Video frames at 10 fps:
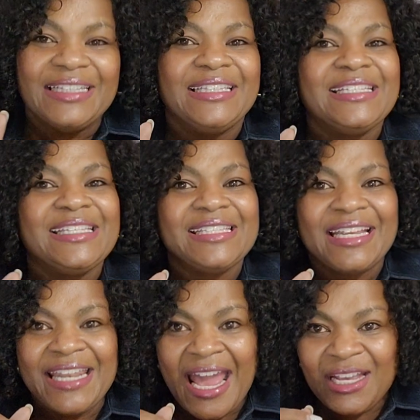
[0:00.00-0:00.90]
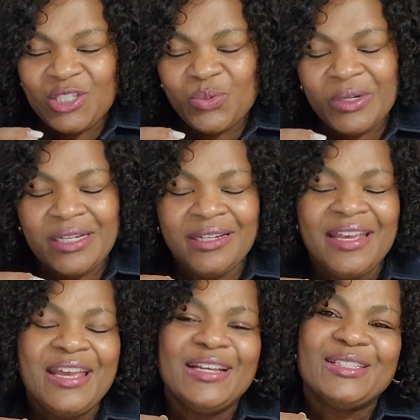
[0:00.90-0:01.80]
This is a nice one
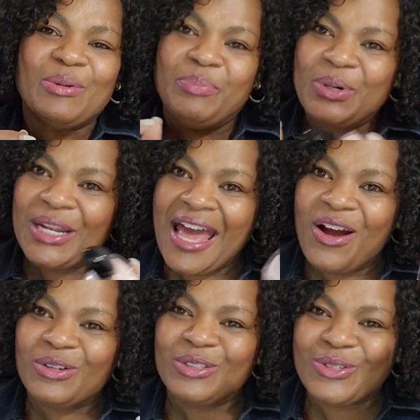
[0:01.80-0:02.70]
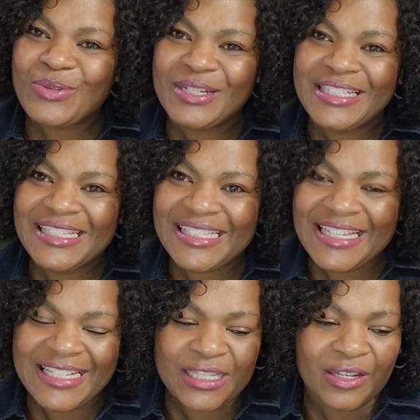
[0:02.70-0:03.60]
to pull out during this
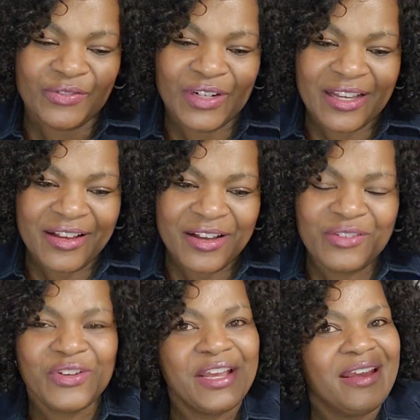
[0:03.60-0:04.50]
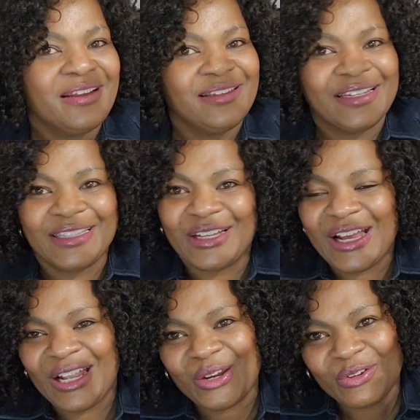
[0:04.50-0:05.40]
season of love. Look at the
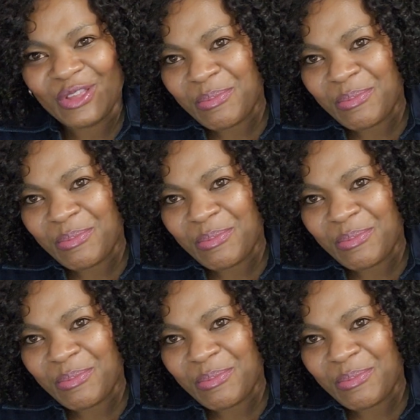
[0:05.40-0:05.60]
color of the